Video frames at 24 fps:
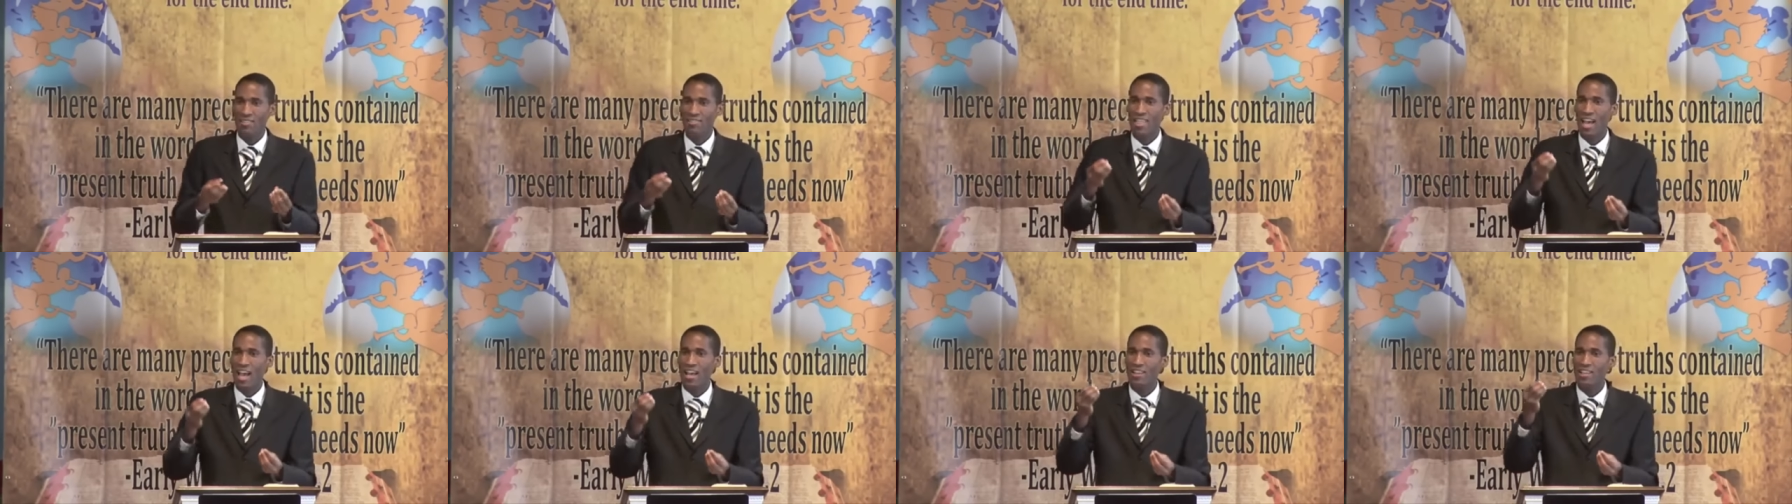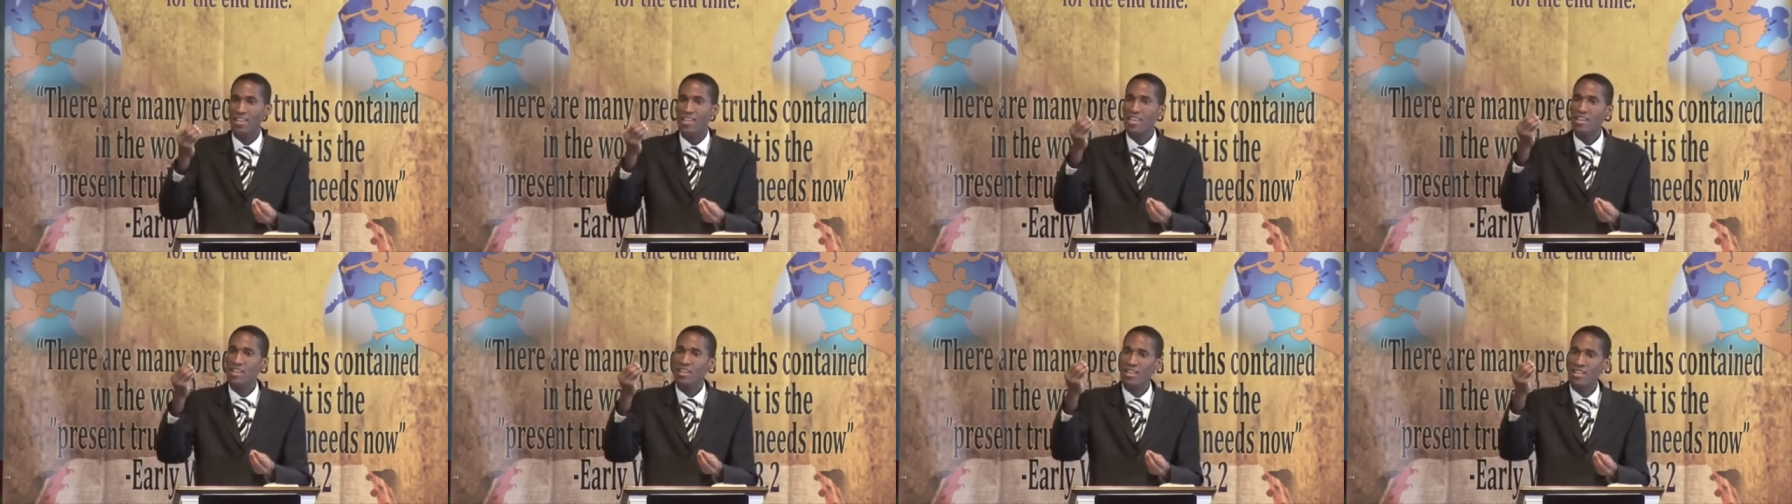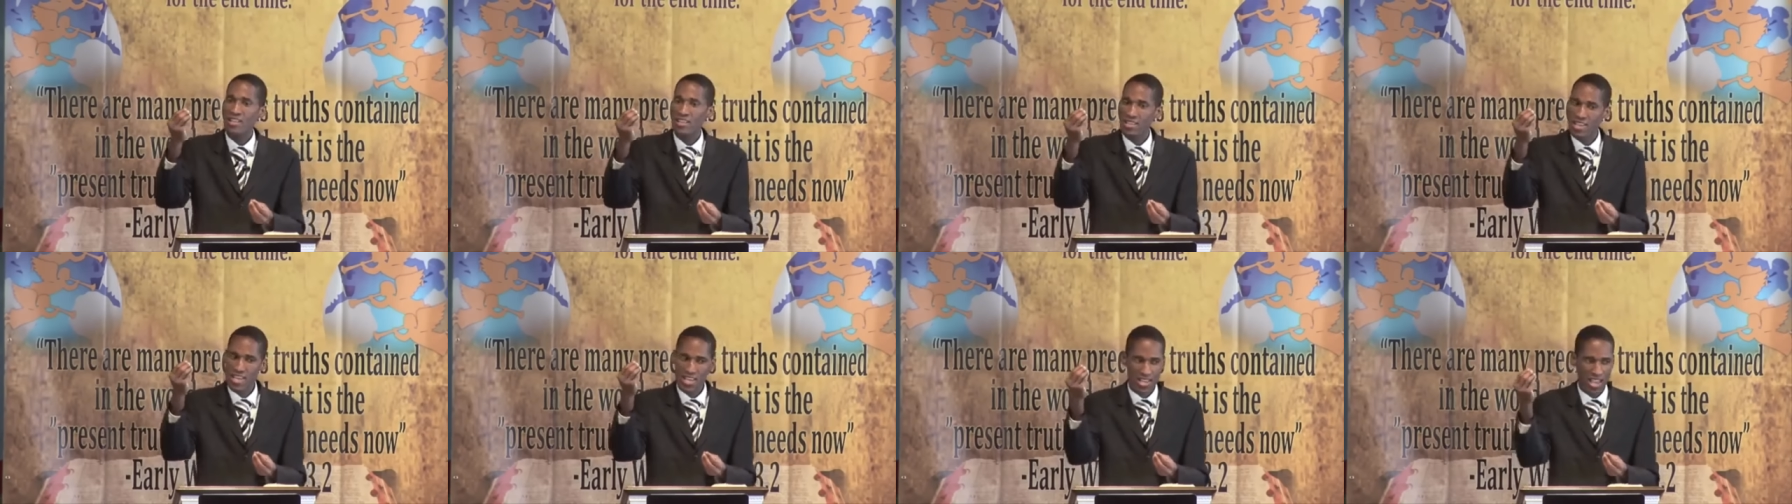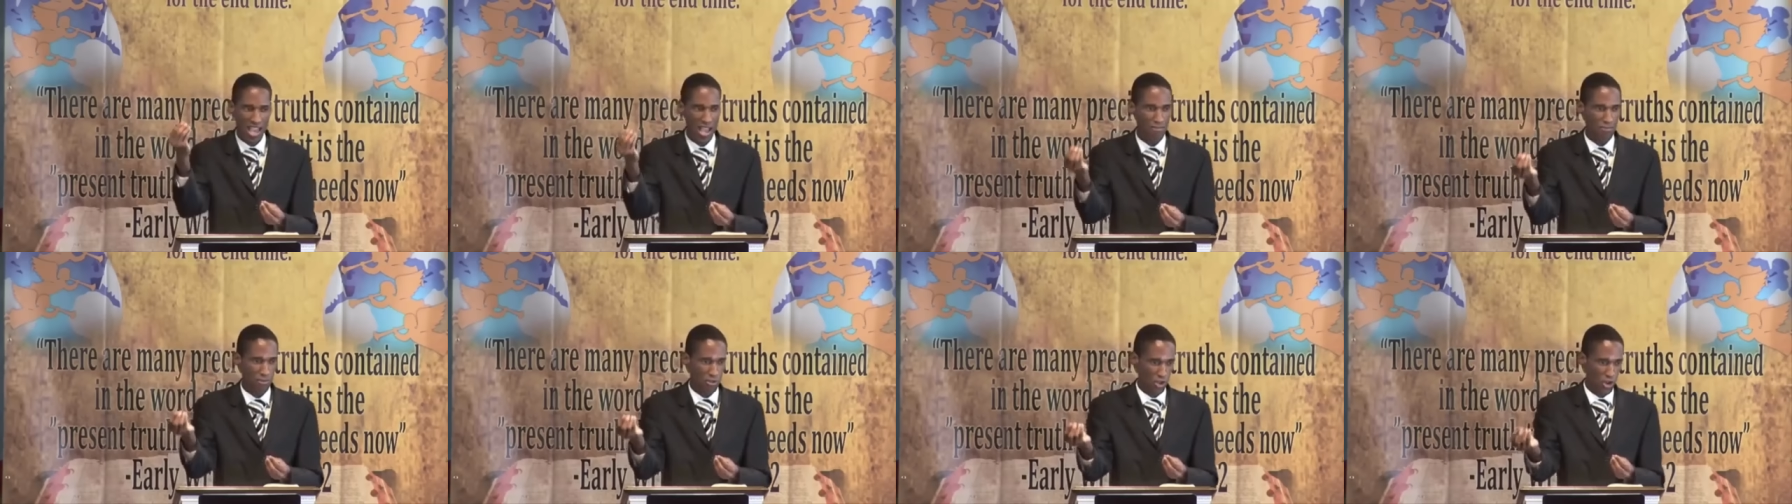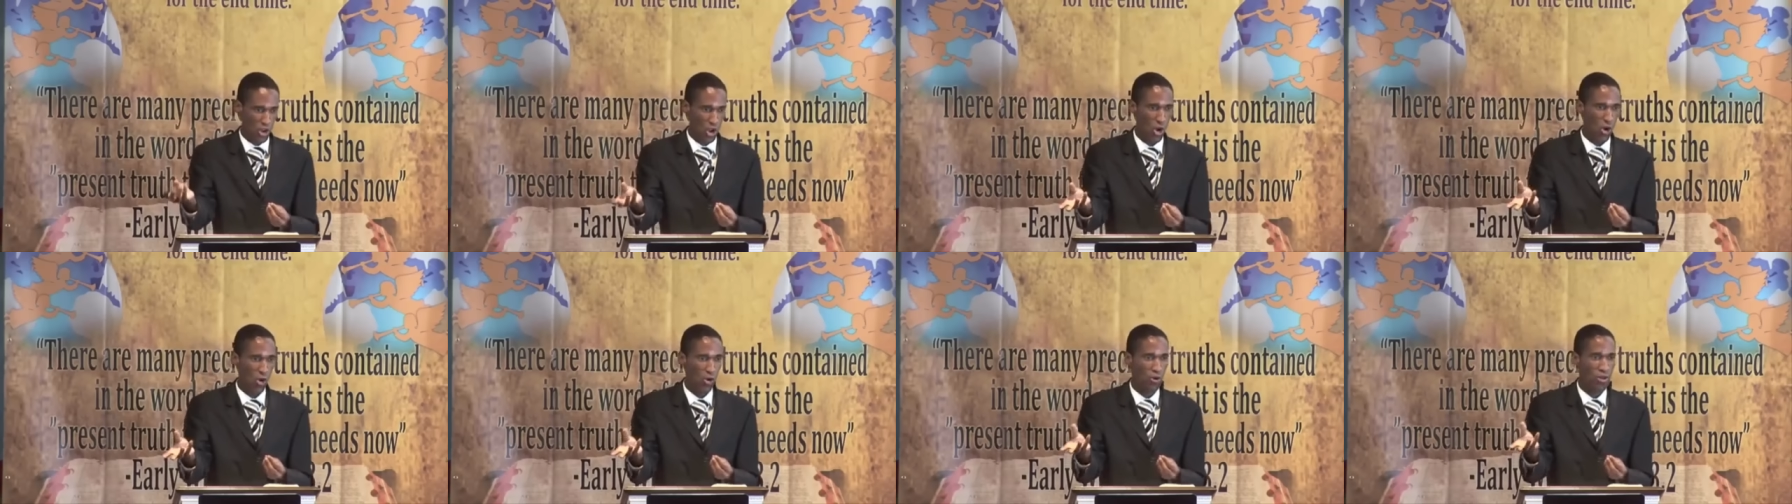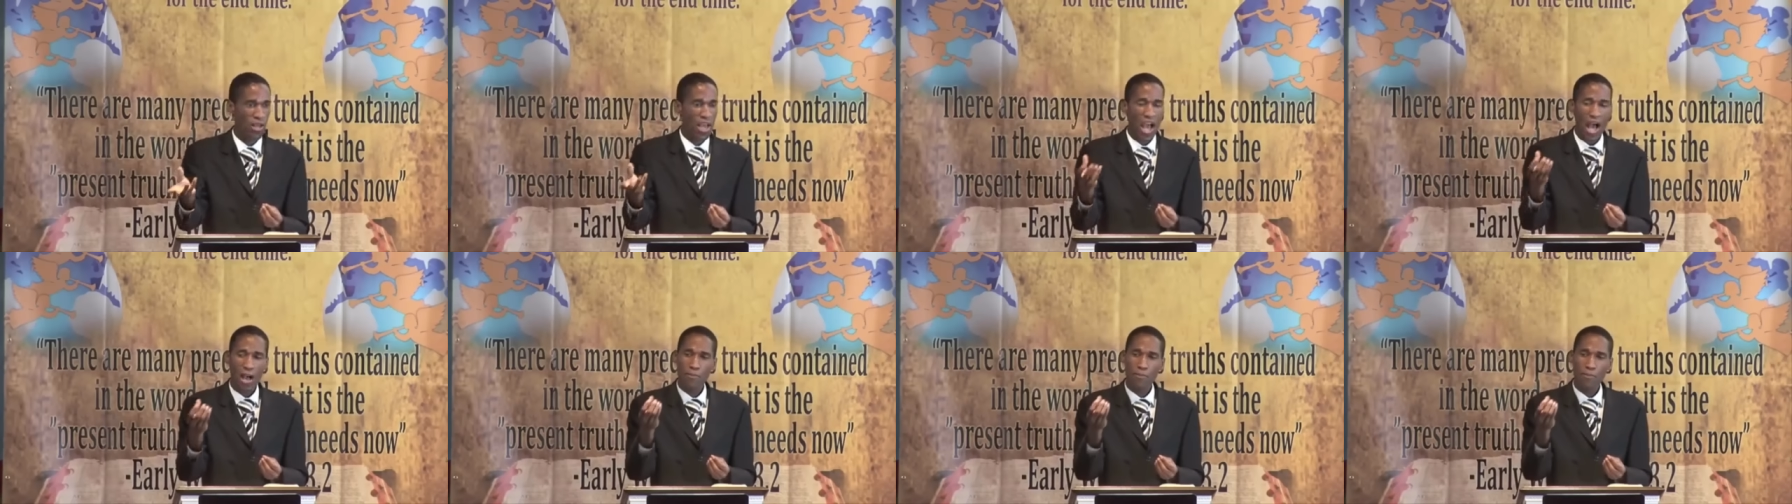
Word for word: that he, he came to know,